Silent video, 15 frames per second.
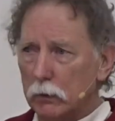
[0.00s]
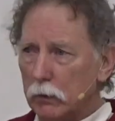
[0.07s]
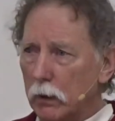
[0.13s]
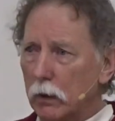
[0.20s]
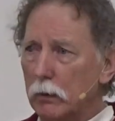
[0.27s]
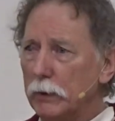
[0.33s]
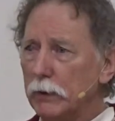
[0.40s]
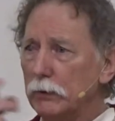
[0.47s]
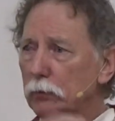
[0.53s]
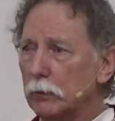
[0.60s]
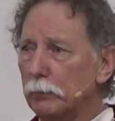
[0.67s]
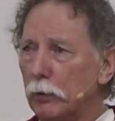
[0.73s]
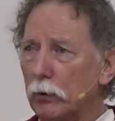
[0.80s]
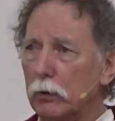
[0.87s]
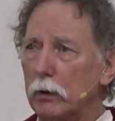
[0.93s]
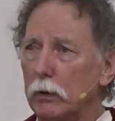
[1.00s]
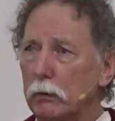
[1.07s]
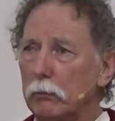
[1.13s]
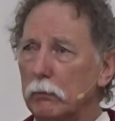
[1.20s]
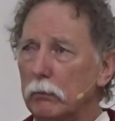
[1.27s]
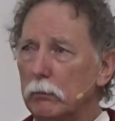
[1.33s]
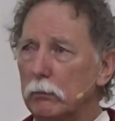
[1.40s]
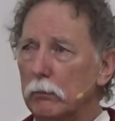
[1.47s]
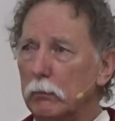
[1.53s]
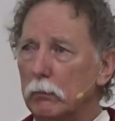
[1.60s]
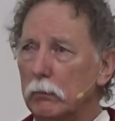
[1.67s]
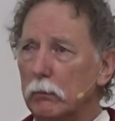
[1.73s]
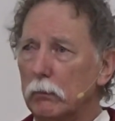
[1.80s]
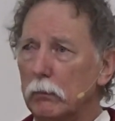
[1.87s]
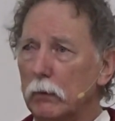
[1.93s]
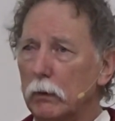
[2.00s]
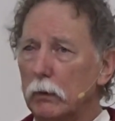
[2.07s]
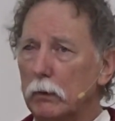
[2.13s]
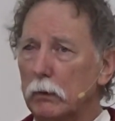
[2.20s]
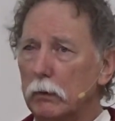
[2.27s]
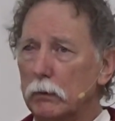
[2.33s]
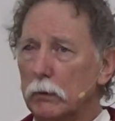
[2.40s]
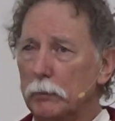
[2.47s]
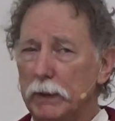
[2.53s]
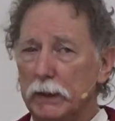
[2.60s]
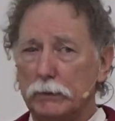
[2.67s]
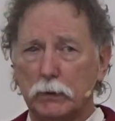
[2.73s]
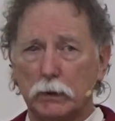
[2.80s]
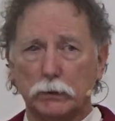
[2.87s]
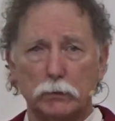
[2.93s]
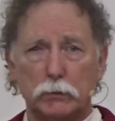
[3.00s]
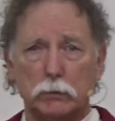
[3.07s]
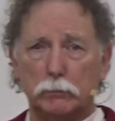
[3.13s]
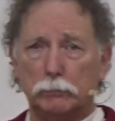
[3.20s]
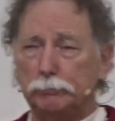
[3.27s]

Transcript: come and support the business.